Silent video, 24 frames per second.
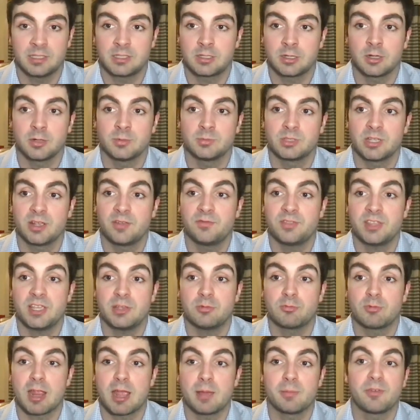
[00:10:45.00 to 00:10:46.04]
terms of the
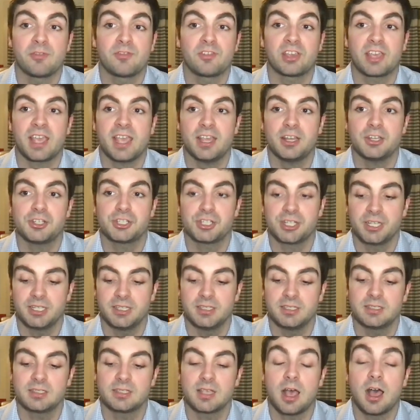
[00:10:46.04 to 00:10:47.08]

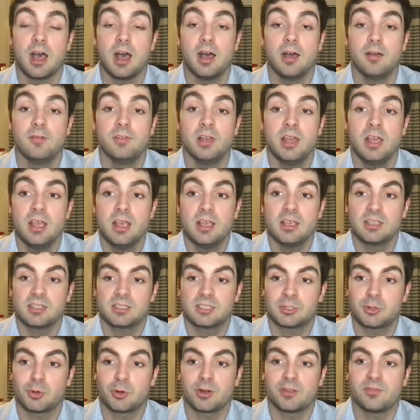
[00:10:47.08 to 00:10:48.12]
ramifications of
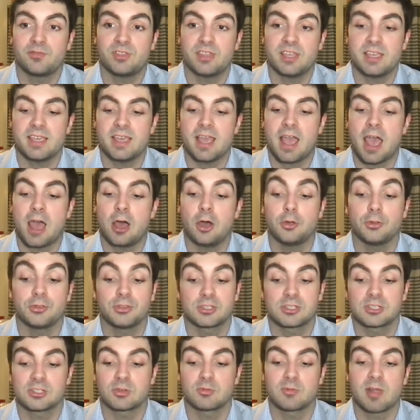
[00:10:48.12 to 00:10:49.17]
sort of the health
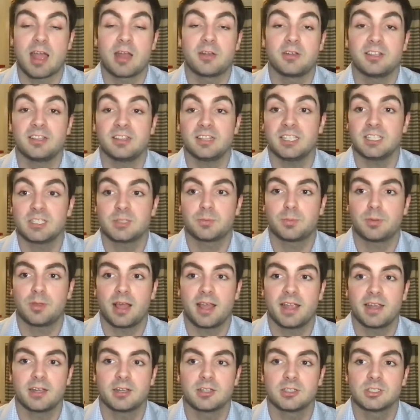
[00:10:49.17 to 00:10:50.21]
surrounding these
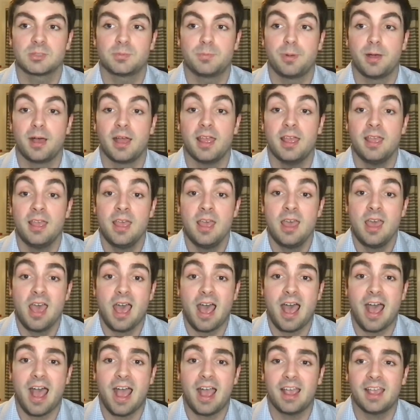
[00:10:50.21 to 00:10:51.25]
players, but
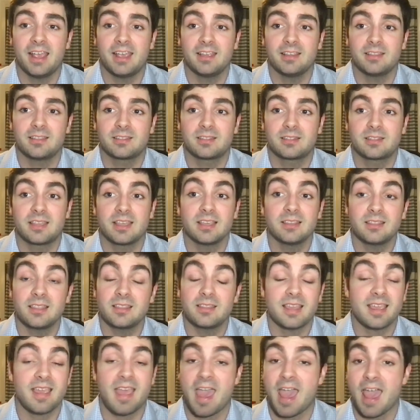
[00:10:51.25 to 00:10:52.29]
I think that
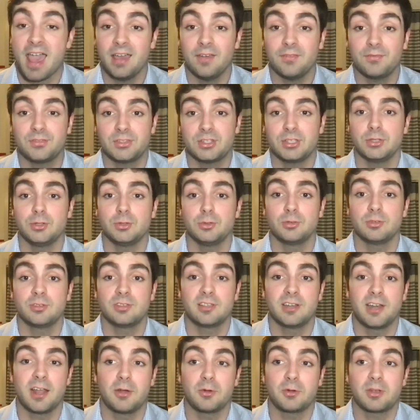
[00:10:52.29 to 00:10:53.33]
they have to,
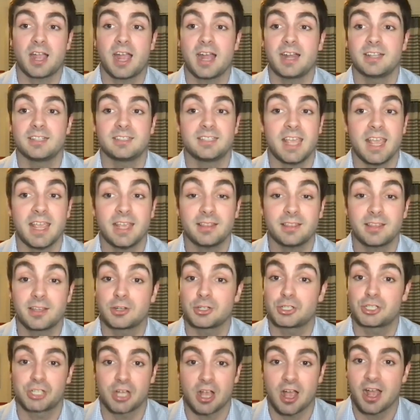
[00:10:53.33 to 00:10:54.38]
you know, kind of take their
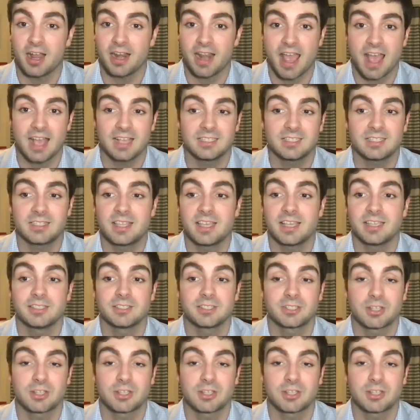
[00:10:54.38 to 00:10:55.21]
shot as things